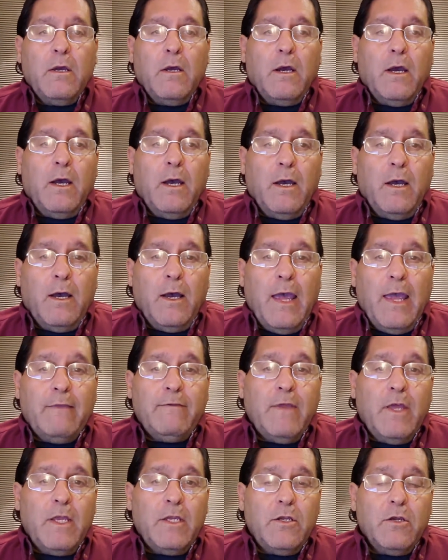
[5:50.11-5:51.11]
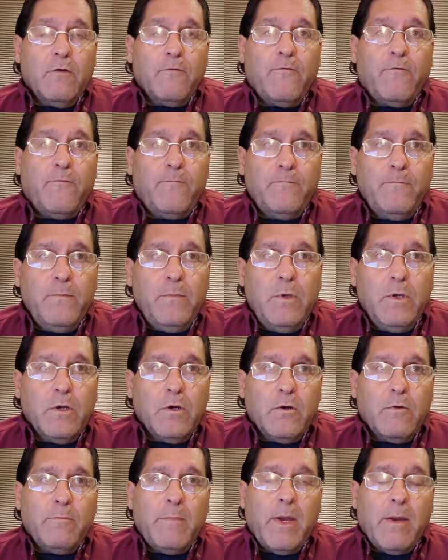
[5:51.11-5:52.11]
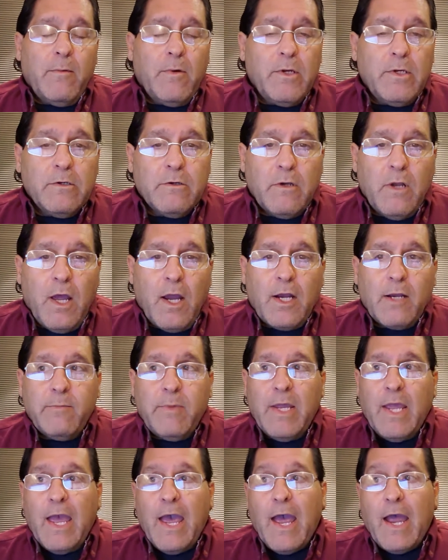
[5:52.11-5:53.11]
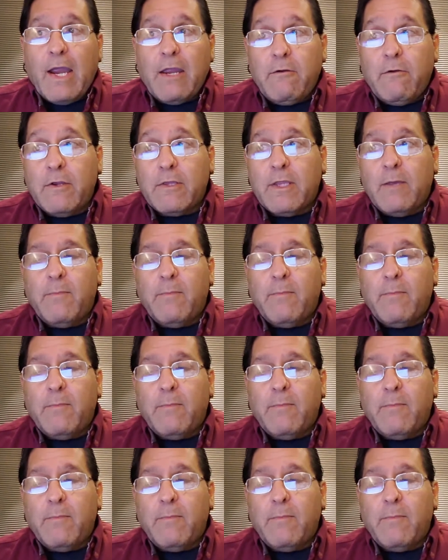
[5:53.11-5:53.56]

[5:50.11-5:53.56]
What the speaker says: and then your memories are not going to be accurate.